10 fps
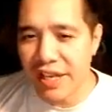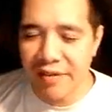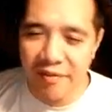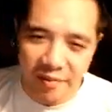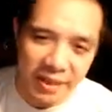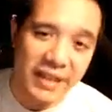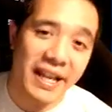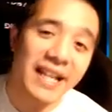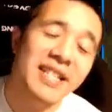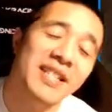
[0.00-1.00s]
if we
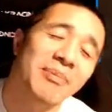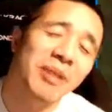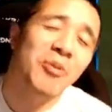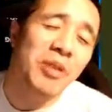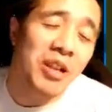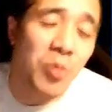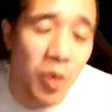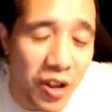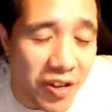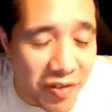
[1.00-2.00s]
get something that's
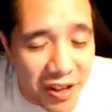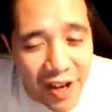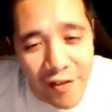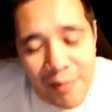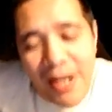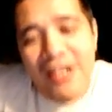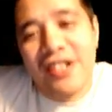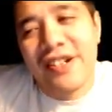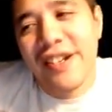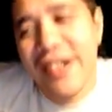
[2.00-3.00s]
worthy of the
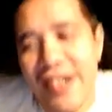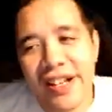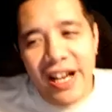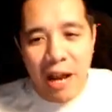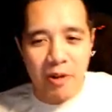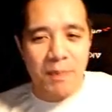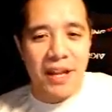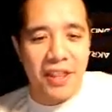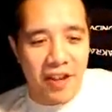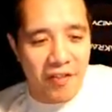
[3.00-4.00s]
Devilmons, I would buy
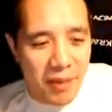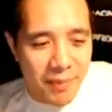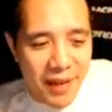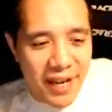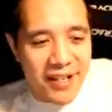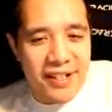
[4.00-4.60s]
the Devilmon pack.